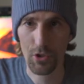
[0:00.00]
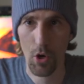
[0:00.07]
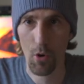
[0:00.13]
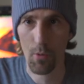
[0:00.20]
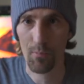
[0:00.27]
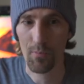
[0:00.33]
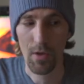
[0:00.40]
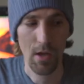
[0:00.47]

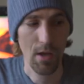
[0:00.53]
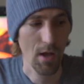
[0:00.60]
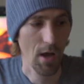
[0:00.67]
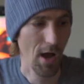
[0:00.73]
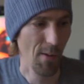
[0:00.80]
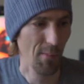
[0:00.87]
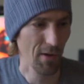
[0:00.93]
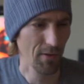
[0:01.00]
So
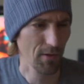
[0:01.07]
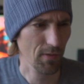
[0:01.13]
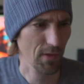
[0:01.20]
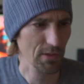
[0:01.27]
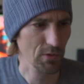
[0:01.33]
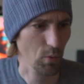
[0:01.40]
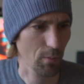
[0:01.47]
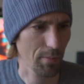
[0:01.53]
I think
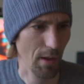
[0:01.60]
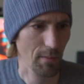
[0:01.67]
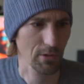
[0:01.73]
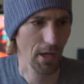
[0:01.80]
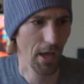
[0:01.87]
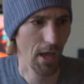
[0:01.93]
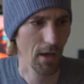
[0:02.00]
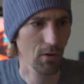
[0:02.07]
this will be
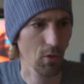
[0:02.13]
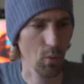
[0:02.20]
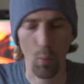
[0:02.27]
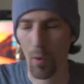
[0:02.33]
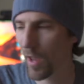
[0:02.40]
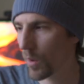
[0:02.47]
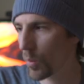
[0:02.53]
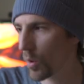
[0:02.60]
able to handle the
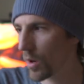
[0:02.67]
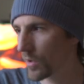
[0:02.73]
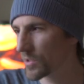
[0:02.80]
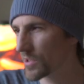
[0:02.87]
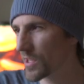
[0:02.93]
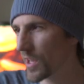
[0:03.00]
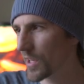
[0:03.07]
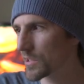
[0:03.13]
weight,
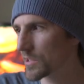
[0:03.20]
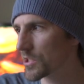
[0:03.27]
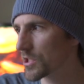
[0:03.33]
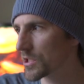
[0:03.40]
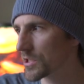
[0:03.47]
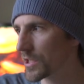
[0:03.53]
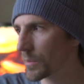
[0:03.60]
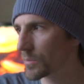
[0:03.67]
whereas this
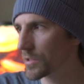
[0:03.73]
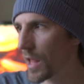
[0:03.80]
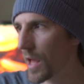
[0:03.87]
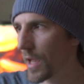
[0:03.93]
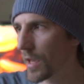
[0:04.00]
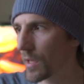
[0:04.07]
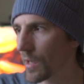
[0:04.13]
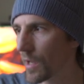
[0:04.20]
just seems
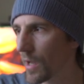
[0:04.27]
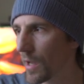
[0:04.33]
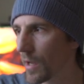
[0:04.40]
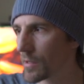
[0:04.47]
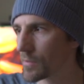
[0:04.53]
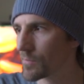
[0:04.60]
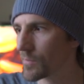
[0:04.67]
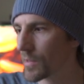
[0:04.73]
like
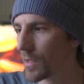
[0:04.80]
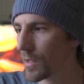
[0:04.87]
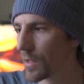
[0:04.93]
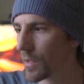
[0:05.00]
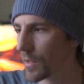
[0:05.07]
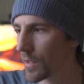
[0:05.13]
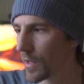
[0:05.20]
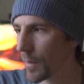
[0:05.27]

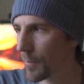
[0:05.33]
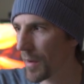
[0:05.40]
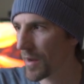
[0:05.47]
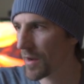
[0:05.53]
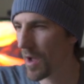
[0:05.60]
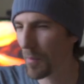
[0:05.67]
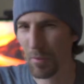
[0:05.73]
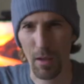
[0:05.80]
it
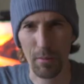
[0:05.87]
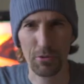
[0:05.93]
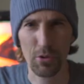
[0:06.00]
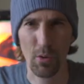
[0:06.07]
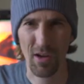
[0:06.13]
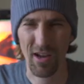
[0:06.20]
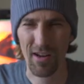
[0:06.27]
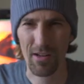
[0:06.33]
might not be able
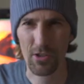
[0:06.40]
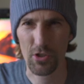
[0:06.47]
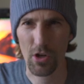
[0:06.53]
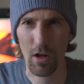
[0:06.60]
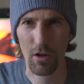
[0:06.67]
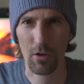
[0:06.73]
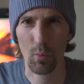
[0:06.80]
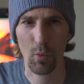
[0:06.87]
to. It kind of
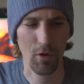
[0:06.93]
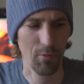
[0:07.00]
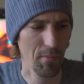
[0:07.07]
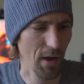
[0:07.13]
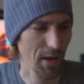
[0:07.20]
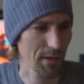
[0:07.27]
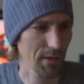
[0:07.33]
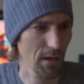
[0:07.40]
struggled with
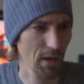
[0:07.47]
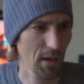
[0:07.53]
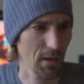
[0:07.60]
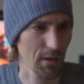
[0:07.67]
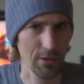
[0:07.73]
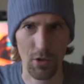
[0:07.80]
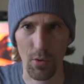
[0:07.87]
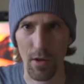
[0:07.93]
my
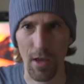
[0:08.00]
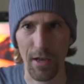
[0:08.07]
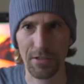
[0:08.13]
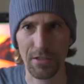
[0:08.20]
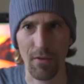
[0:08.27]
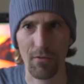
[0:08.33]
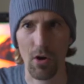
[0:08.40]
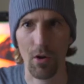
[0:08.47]

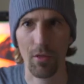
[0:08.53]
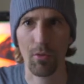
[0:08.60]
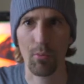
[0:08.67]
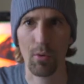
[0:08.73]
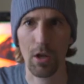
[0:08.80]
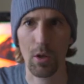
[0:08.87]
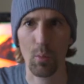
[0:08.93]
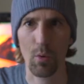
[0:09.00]
Sony
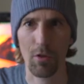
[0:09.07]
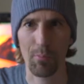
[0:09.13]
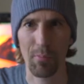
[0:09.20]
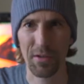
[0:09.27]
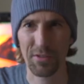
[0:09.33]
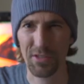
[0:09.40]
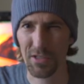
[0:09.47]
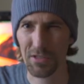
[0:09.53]
a7R III
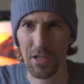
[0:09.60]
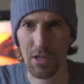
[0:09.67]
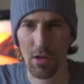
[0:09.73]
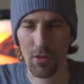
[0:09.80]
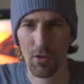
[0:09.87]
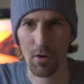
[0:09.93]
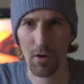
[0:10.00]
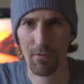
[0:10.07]
with my
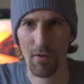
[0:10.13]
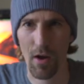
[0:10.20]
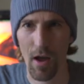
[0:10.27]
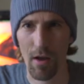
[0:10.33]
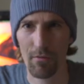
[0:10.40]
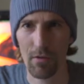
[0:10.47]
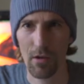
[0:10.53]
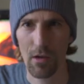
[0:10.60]
16 to
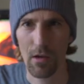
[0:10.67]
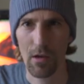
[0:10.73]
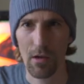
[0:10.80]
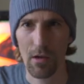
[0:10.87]
35.